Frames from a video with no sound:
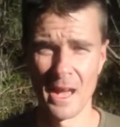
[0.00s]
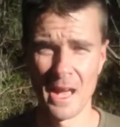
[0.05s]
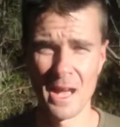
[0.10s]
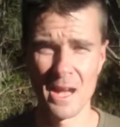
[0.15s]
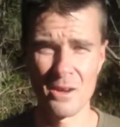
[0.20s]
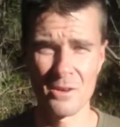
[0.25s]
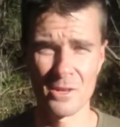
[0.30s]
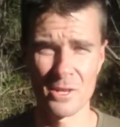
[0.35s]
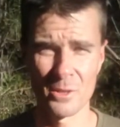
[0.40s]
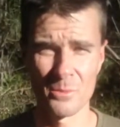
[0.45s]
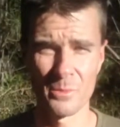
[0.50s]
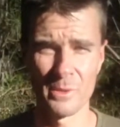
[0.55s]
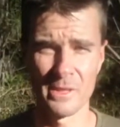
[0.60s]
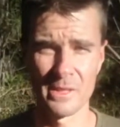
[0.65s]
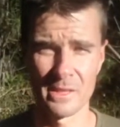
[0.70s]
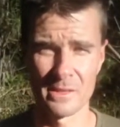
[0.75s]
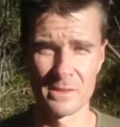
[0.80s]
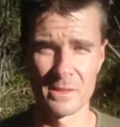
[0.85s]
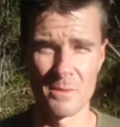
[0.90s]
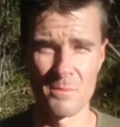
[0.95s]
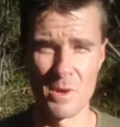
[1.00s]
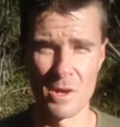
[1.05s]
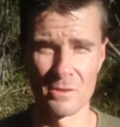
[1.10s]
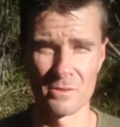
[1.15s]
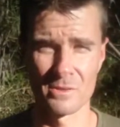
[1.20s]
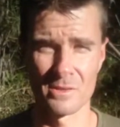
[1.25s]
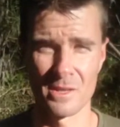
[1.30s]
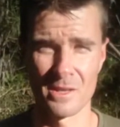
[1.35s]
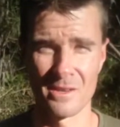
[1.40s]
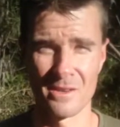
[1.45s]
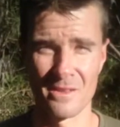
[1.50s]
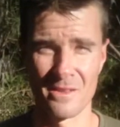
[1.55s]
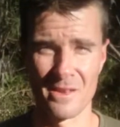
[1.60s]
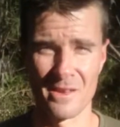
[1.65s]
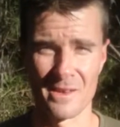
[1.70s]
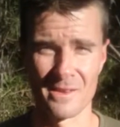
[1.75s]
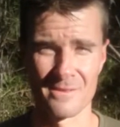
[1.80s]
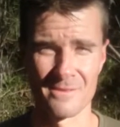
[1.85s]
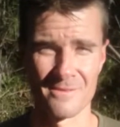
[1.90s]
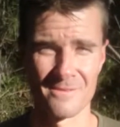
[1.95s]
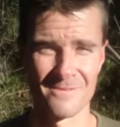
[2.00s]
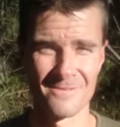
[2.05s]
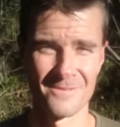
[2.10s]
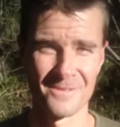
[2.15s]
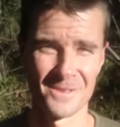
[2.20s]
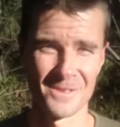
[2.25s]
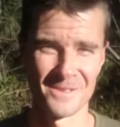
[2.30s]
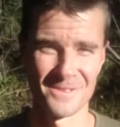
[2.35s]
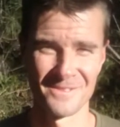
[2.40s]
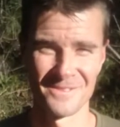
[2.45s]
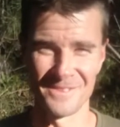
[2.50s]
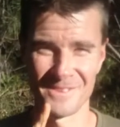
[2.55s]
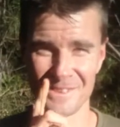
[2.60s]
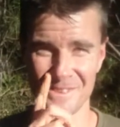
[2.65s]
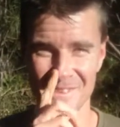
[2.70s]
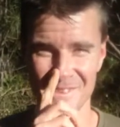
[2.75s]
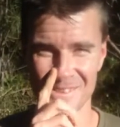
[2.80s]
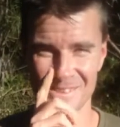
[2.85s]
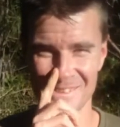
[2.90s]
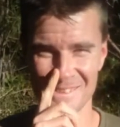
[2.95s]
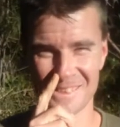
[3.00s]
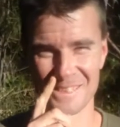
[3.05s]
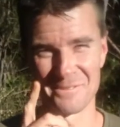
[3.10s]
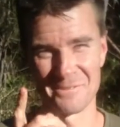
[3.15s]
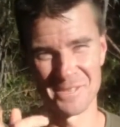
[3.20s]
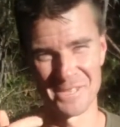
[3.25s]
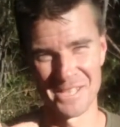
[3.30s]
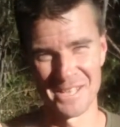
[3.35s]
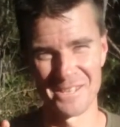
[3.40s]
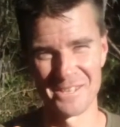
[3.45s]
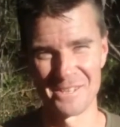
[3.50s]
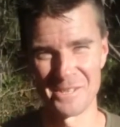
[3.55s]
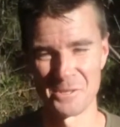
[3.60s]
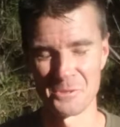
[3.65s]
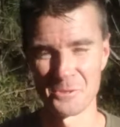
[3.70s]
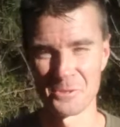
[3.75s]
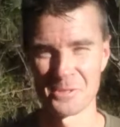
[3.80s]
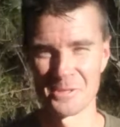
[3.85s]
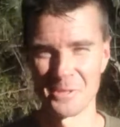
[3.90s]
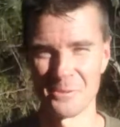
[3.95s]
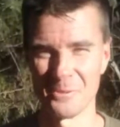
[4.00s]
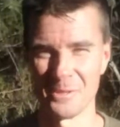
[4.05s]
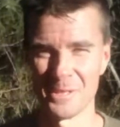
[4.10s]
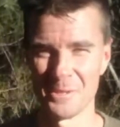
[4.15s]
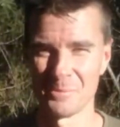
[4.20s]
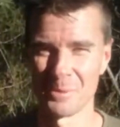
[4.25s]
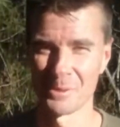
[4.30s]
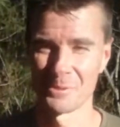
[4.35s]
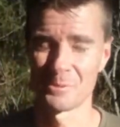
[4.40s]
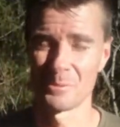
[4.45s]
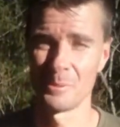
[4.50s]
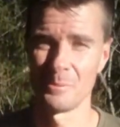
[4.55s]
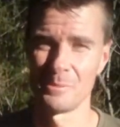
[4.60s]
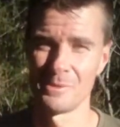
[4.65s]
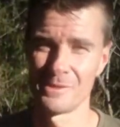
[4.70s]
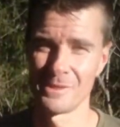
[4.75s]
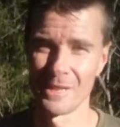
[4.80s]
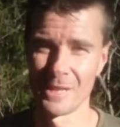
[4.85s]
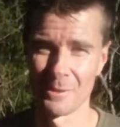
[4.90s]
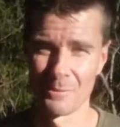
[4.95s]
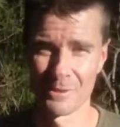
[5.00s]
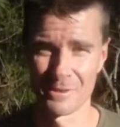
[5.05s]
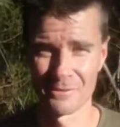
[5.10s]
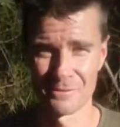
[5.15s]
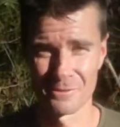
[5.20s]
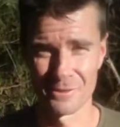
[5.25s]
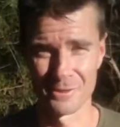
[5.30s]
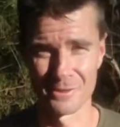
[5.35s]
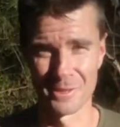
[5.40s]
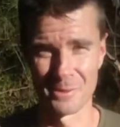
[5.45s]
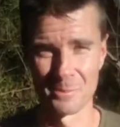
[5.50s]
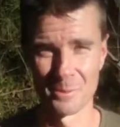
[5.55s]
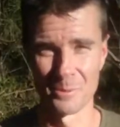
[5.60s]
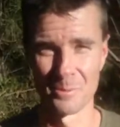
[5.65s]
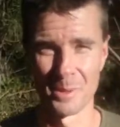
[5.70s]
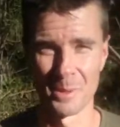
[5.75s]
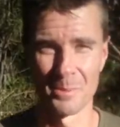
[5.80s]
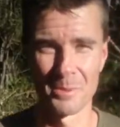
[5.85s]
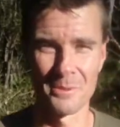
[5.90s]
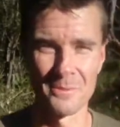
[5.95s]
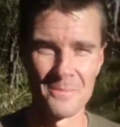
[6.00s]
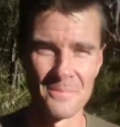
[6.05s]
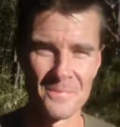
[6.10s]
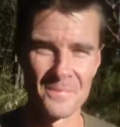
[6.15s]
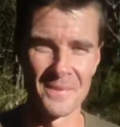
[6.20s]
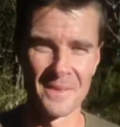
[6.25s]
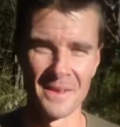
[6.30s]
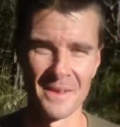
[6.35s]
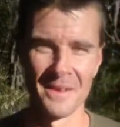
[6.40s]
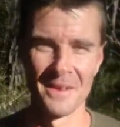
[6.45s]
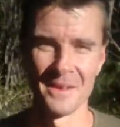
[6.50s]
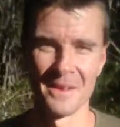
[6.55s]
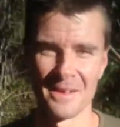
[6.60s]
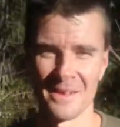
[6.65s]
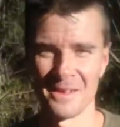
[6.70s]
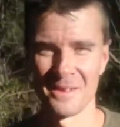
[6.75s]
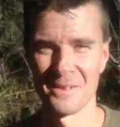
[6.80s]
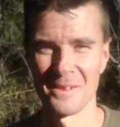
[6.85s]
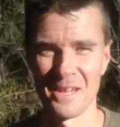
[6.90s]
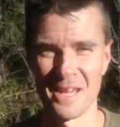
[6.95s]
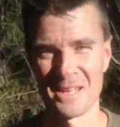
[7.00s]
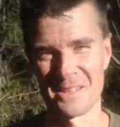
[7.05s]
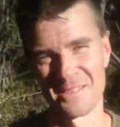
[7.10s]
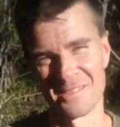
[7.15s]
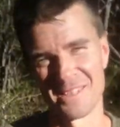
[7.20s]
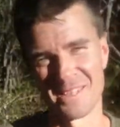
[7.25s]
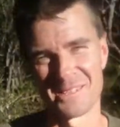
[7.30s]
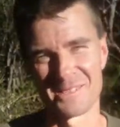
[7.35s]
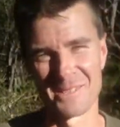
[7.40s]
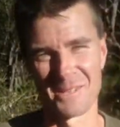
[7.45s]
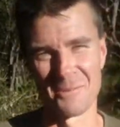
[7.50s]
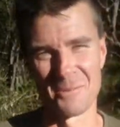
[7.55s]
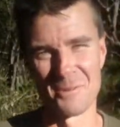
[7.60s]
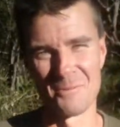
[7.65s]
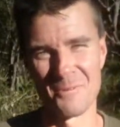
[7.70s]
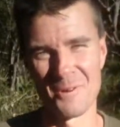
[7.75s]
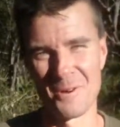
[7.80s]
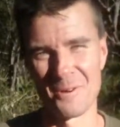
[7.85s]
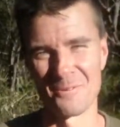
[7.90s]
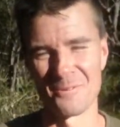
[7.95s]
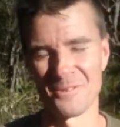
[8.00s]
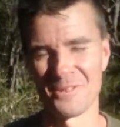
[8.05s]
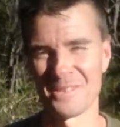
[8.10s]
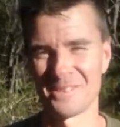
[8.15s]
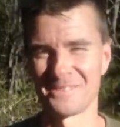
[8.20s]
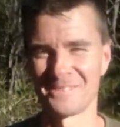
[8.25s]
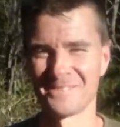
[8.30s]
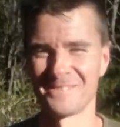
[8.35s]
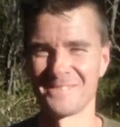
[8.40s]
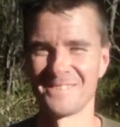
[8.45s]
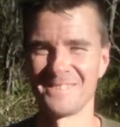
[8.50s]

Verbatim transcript: how can we get the most out of that? Well, this is going to be another interesting, weird, possibly bizarre one for a number of people. Hey, that's how we roll, right?